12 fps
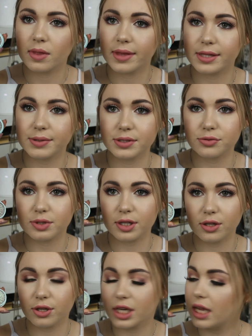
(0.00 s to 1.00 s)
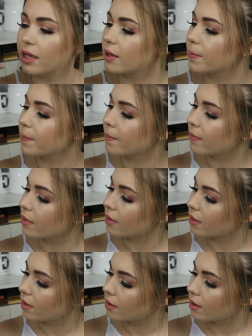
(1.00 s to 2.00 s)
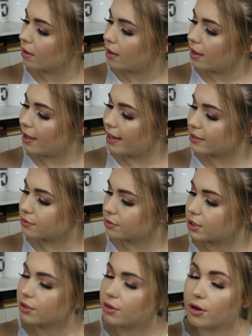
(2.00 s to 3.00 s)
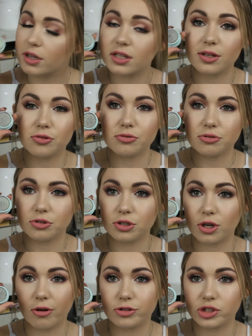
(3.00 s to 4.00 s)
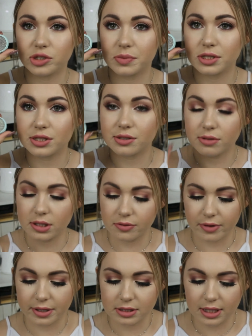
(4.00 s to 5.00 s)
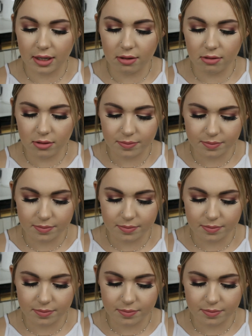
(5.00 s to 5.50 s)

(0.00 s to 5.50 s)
This one's really unique. It's also got little gold shimmers through it, very subtle.